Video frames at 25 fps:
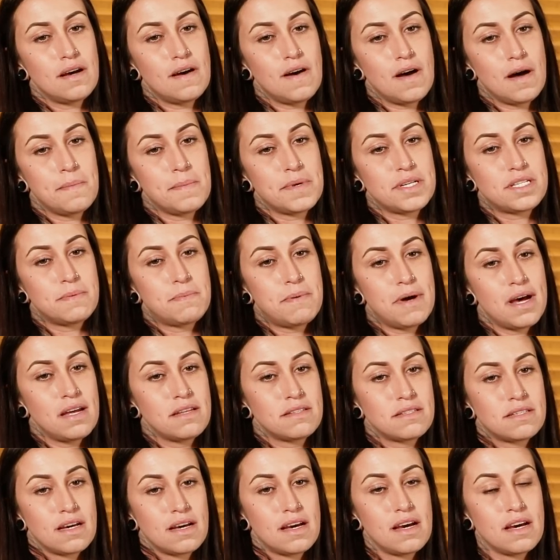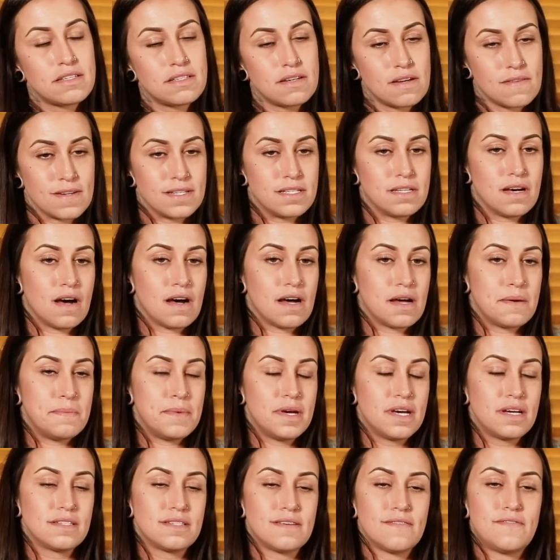Um, it depends, I guess, on the time
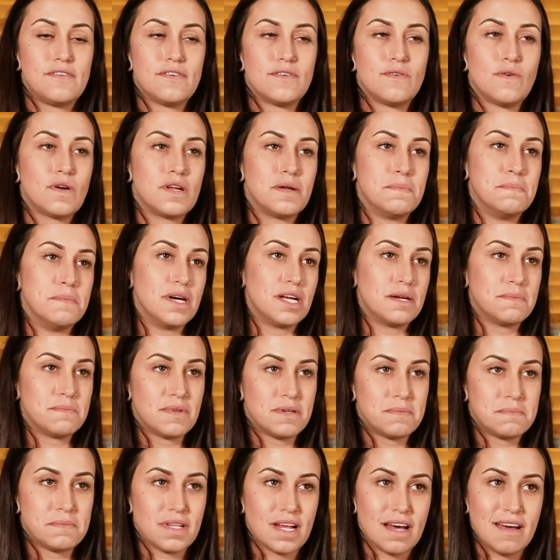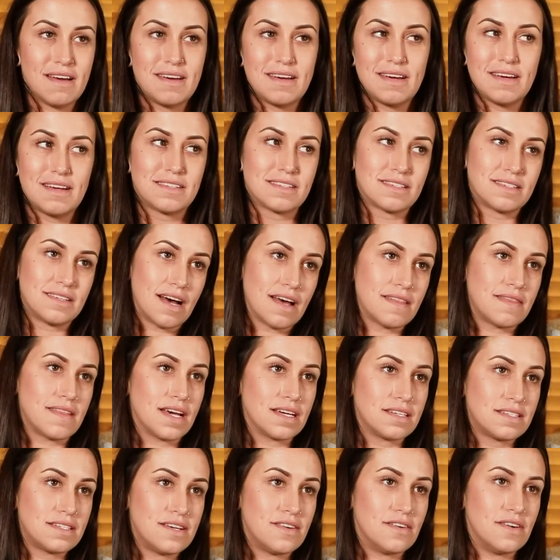because if you're going to minimum, like it's not
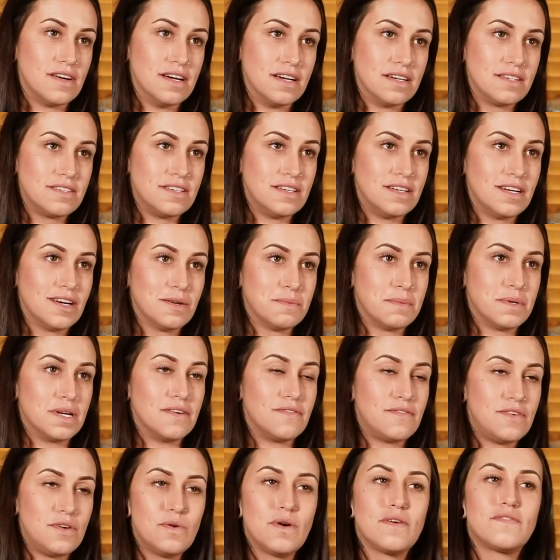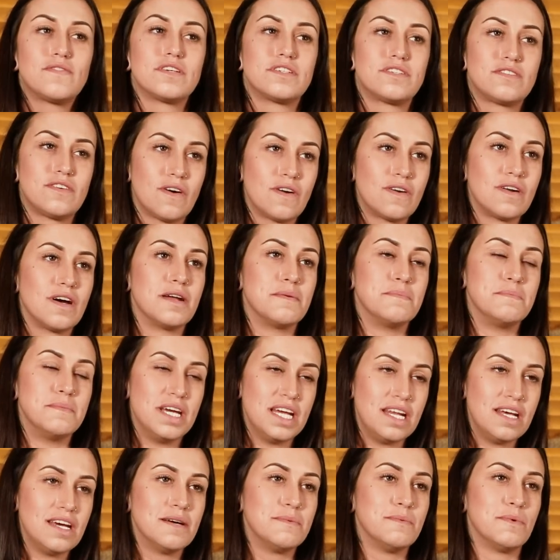that serious, you know. But if you have to start on
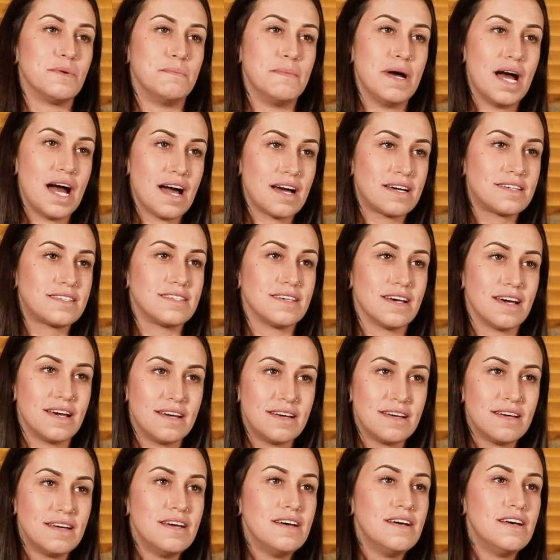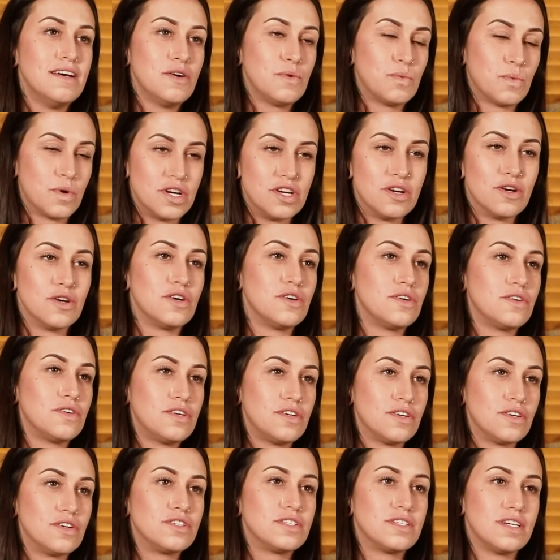medium or max, like where you're
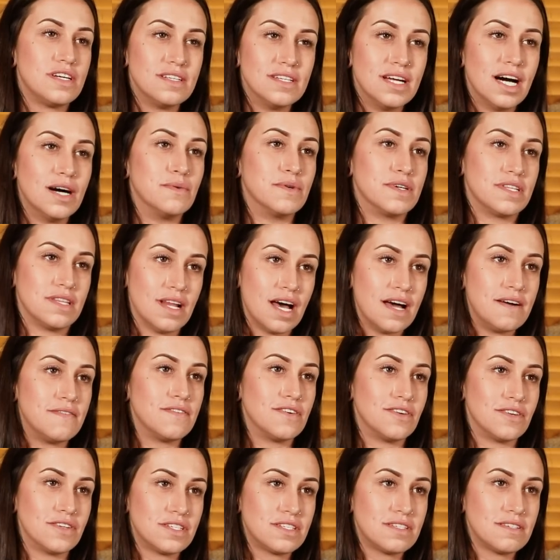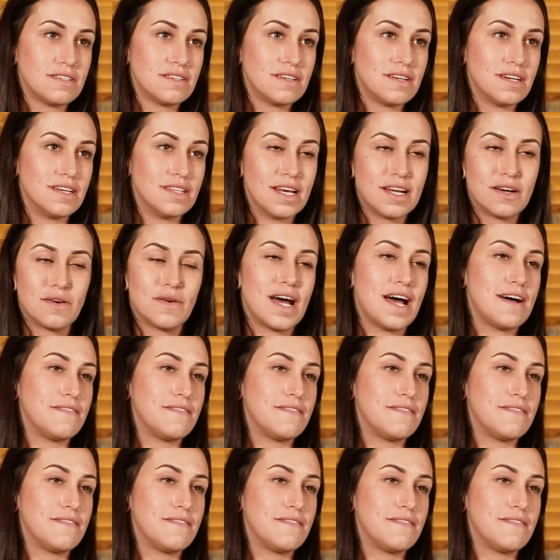you're sitting down with lifers and they don't